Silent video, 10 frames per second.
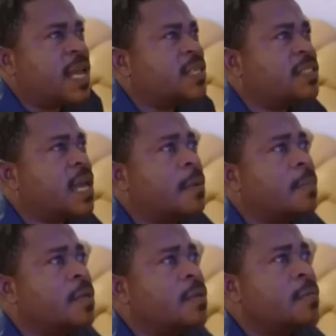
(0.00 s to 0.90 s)
a nice
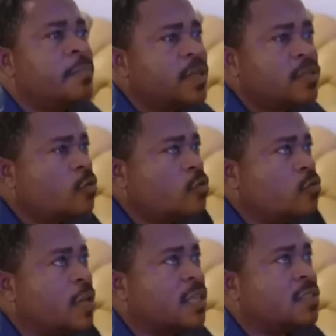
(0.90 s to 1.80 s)
time. Please, don't
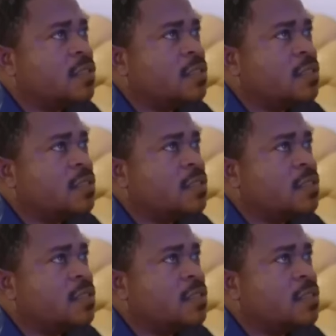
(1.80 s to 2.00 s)
do that.